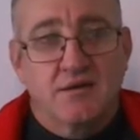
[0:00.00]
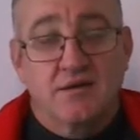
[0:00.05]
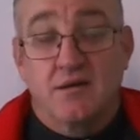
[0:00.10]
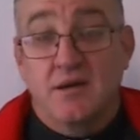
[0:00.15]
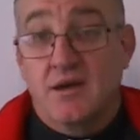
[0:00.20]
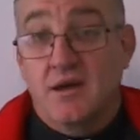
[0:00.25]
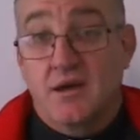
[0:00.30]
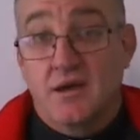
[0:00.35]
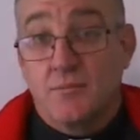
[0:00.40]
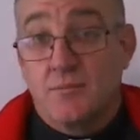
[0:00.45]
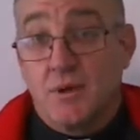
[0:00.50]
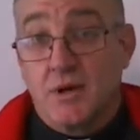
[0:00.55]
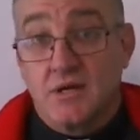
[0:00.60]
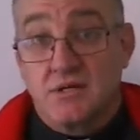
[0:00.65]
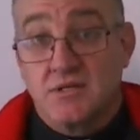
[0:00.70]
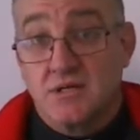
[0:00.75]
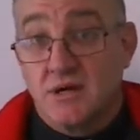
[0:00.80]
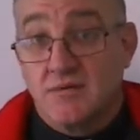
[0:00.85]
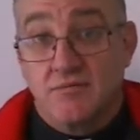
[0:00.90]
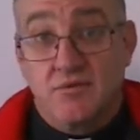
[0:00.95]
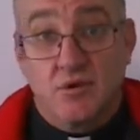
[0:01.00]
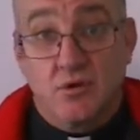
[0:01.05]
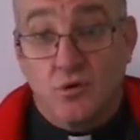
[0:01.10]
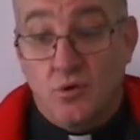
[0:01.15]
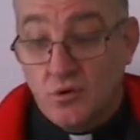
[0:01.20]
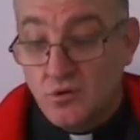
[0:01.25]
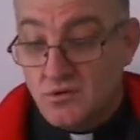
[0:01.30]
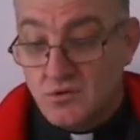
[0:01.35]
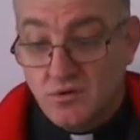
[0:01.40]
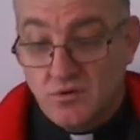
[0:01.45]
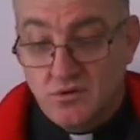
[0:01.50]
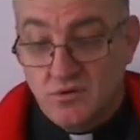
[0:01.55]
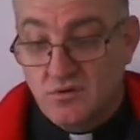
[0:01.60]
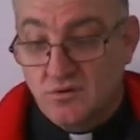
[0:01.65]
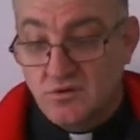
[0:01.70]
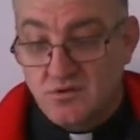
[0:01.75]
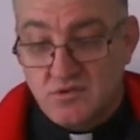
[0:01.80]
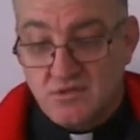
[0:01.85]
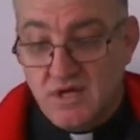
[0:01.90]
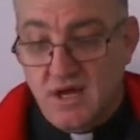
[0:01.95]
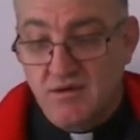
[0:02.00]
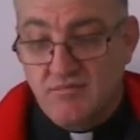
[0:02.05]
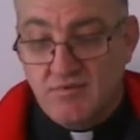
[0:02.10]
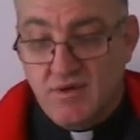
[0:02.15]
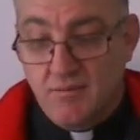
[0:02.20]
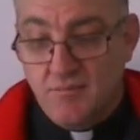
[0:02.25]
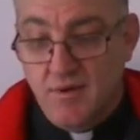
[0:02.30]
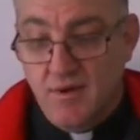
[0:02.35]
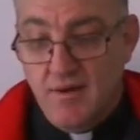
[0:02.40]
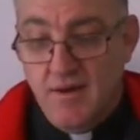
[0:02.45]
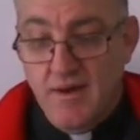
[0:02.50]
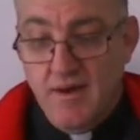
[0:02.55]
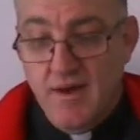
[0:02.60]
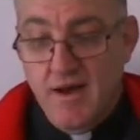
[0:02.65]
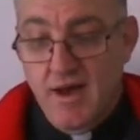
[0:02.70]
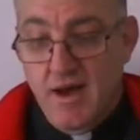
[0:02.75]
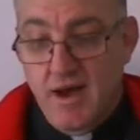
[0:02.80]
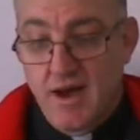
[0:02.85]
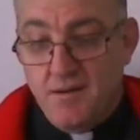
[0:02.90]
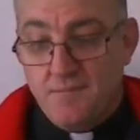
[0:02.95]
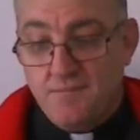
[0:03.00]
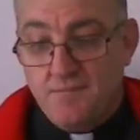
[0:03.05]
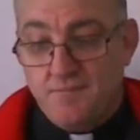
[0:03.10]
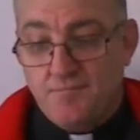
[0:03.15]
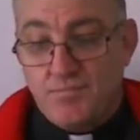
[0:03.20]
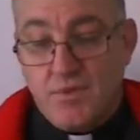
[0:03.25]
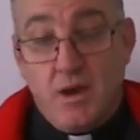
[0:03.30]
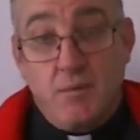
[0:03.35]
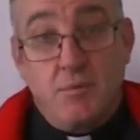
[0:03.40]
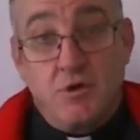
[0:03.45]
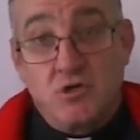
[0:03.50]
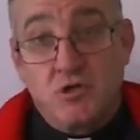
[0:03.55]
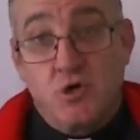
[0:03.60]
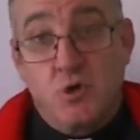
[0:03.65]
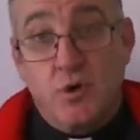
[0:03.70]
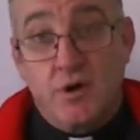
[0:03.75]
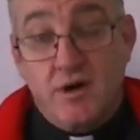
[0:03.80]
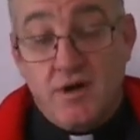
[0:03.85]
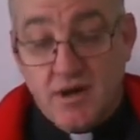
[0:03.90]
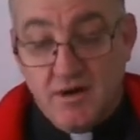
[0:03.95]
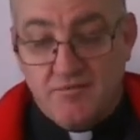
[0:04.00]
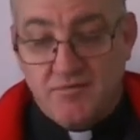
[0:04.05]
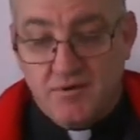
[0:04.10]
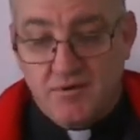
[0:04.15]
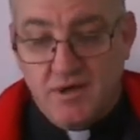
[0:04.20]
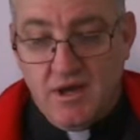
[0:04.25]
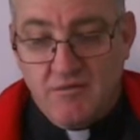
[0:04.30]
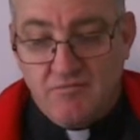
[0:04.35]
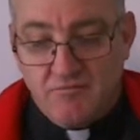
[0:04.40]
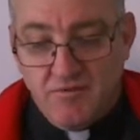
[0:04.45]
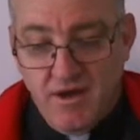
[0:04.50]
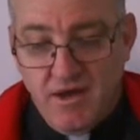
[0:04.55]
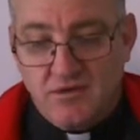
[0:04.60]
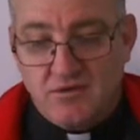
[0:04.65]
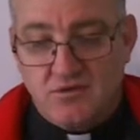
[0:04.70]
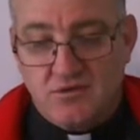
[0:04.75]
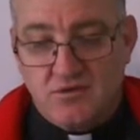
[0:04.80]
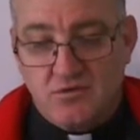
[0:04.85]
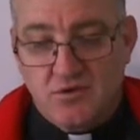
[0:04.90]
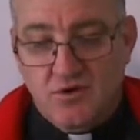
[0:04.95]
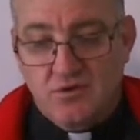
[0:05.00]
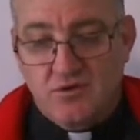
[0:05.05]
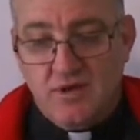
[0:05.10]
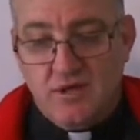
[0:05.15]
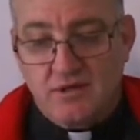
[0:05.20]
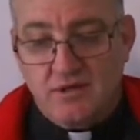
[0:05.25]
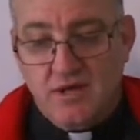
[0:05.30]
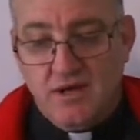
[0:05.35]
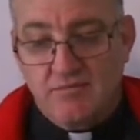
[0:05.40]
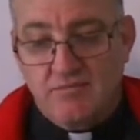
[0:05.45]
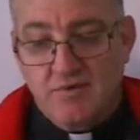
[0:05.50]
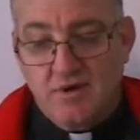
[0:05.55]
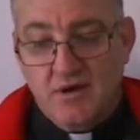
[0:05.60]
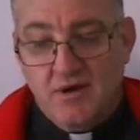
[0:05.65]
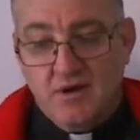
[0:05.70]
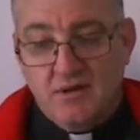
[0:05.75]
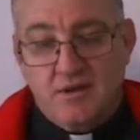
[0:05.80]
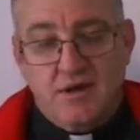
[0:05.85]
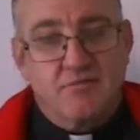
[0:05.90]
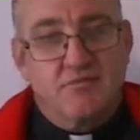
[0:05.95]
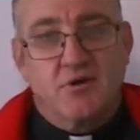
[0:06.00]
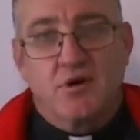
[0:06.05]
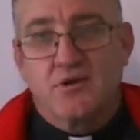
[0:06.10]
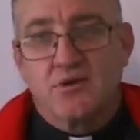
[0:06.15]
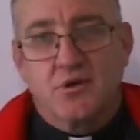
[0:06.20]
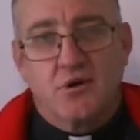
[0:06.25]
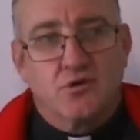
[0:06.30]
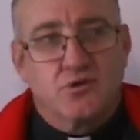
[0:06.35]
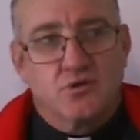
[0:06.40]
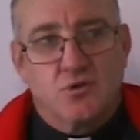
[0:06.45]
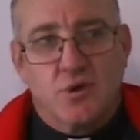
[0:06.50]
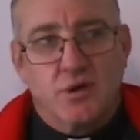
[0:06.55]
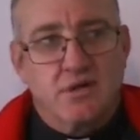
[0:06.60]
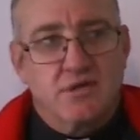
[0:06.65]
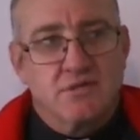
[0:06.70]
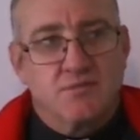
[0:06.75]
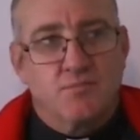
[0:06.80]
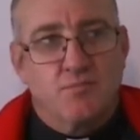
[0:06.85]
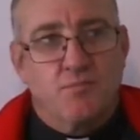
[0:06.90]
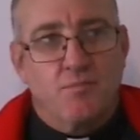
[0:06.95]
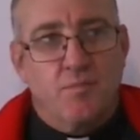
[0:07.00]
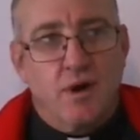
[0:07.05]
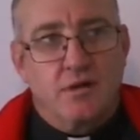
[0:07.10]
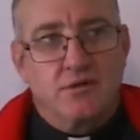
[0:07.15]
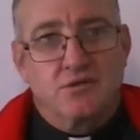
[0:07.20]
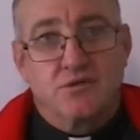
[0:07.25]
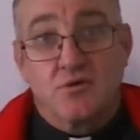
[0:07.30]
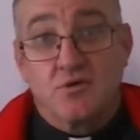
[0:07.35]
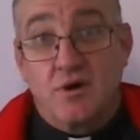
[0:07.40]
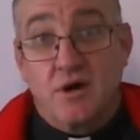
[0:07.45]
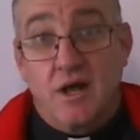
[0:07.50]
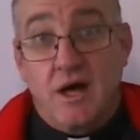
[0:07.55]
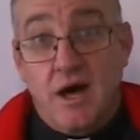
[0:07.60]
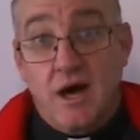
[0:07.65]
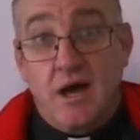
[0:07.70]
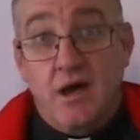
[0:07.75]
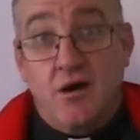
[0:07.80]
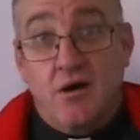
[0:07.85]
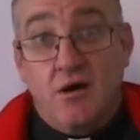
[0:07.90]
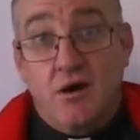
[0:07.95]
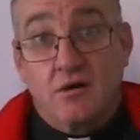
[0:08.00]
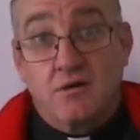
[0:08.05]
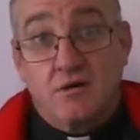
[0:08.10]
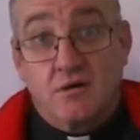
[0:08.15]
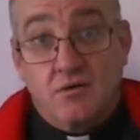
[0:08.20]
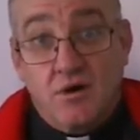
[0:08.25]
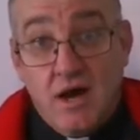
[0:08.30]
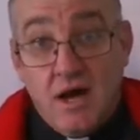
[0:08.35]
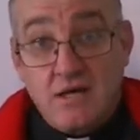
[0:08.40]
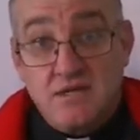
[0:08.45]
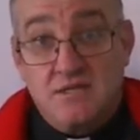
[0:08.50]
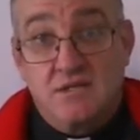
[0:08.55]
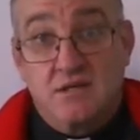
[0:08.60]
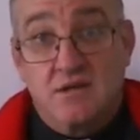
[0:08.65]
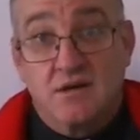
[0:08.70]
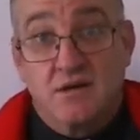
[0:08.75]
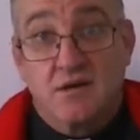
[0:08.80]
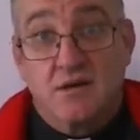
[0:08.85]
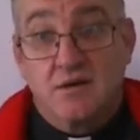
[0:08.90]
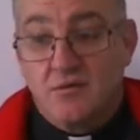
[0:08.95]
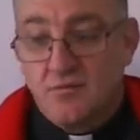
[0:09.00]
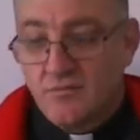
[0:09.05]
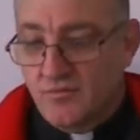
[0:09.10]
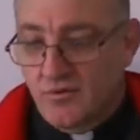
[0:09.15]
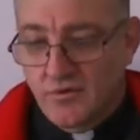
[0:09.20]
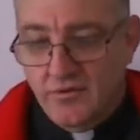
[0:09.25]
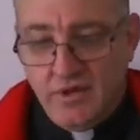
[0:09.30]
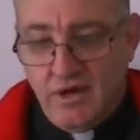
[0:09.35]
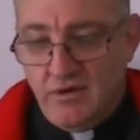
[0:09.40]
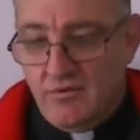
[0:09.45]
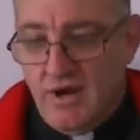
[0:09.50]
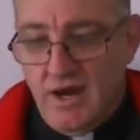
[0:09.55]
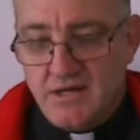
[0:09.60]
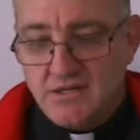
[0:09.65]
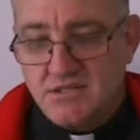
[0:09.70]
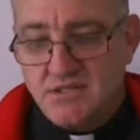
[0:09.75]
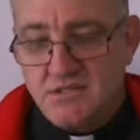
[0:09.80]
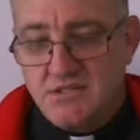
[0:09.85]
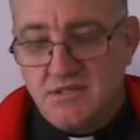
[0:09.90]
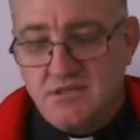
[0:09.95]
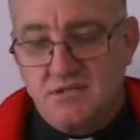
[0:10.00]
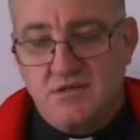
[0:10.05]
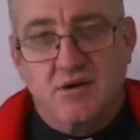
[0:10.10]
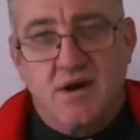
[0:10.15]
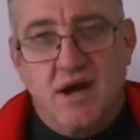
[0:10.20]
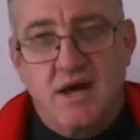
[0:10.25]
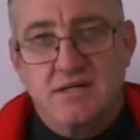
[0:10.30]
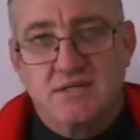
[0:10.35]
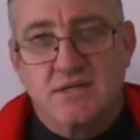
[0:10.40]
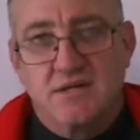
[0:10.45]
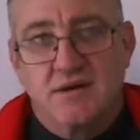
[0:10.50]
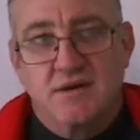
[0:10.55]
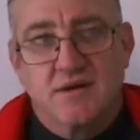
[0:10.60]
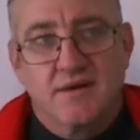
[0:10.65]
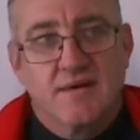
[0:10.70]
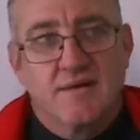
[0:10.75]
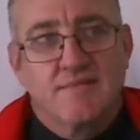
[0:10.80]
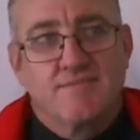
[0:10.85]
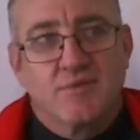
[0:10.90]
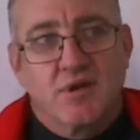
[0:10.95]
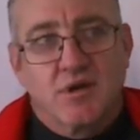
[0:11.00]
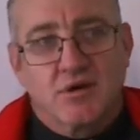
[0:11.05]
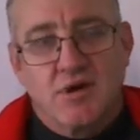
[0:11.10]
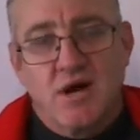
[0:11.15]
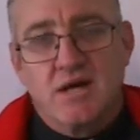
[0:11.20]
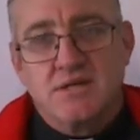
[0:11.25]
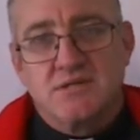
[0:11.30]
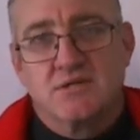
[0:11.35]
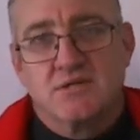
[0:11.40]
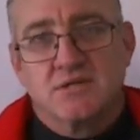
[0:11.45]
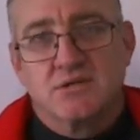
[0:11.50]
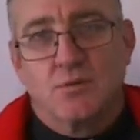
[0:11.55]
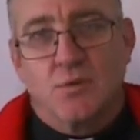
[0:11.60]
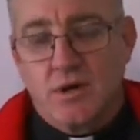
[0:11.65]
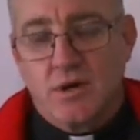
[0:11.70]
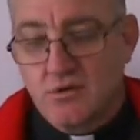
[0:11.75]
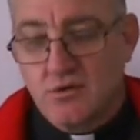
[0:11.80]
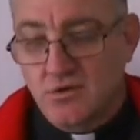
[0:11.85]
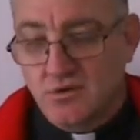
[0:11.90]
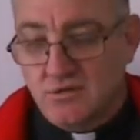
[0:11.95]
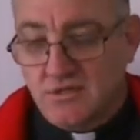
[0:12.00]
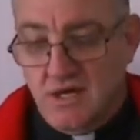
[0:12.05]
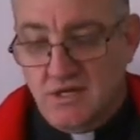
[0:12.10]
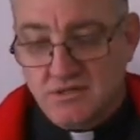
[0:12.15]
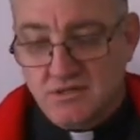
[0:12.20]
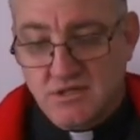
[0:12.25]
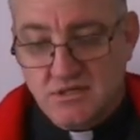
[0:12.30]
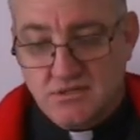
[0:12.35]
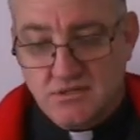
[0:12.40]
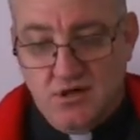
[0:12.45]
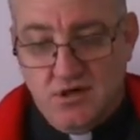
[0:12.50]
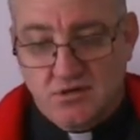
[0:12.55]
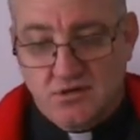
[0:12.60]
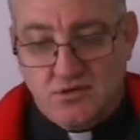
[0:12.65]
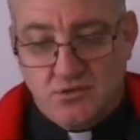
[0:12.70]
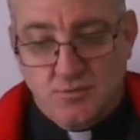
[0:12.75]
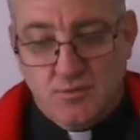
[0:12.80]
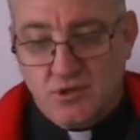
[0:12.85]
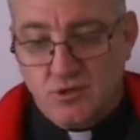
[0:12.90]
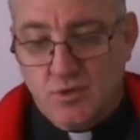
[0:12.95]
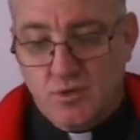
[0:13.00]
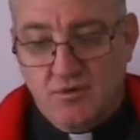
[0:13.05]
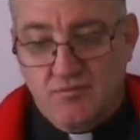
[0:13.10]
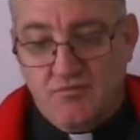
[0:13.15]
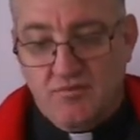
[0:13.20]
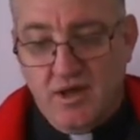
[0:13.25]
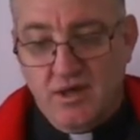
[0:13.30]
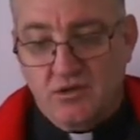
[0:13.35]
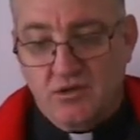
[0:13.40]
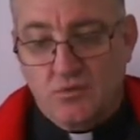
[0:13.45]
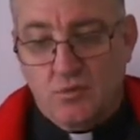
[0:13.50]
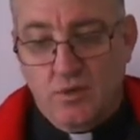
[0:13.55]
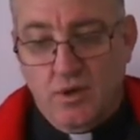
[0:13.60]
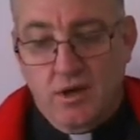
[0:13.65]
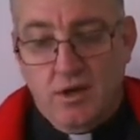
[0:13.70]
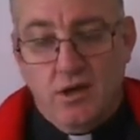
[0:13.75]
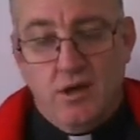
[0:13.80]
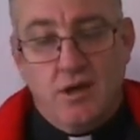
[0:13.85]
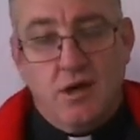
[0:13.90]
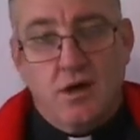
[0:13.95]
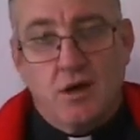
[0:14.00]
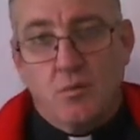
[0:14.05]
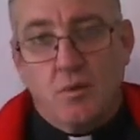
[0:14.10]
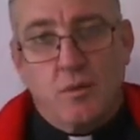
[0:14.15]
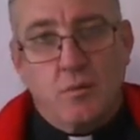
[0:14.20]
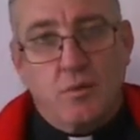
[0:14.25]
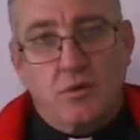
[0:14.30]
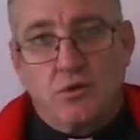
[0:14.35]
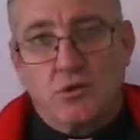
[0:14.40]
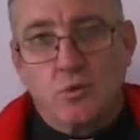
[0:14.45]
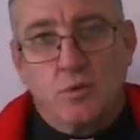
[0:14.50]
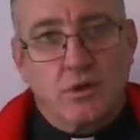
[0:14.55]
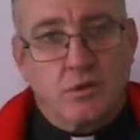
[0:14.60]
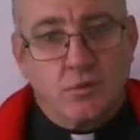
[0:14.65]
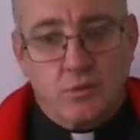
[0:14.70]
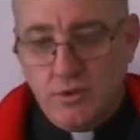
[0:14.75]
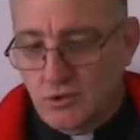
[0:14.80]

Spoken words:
the inability of the law to save them. They're mature enough in their faith to know that they've got no choice but to rely on Christ for their righteousness. Christ is the one who takes us onto mature faith, where we do what we